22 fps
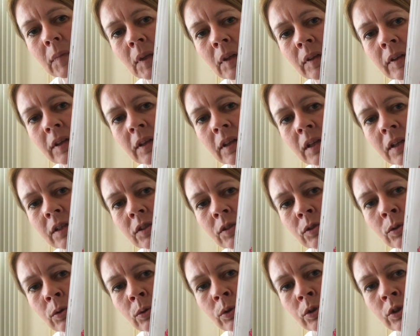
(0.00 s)
I think that's
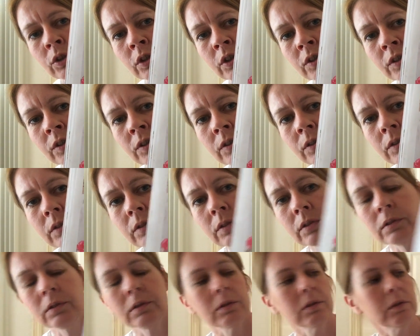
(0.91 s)
gorgeous.
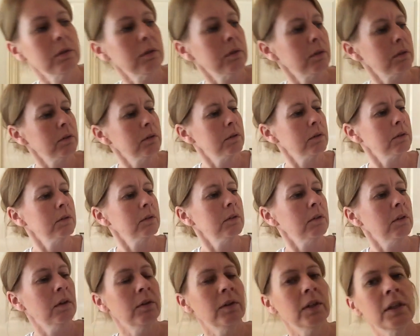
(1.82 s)

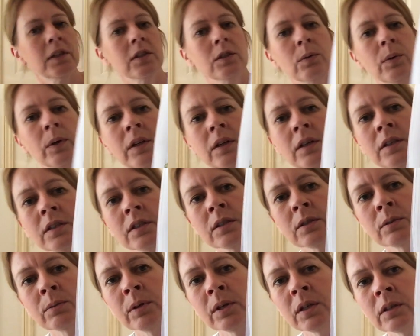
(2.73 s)
Oh, that's quite nice
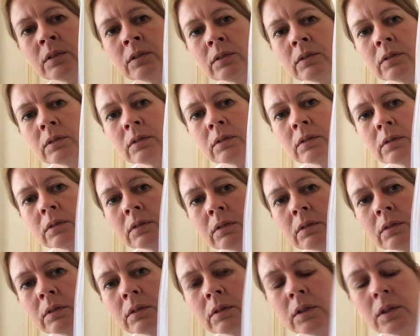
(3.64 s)
as well.
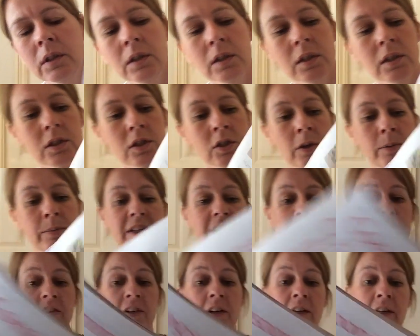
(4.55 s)
So I'm
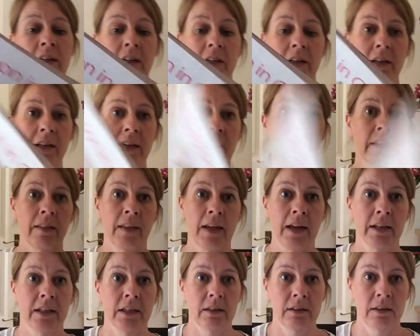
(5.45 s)
definitely going to get
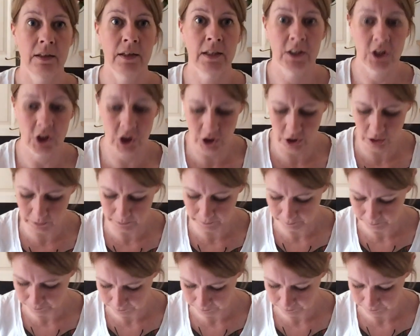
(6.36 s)
that issue.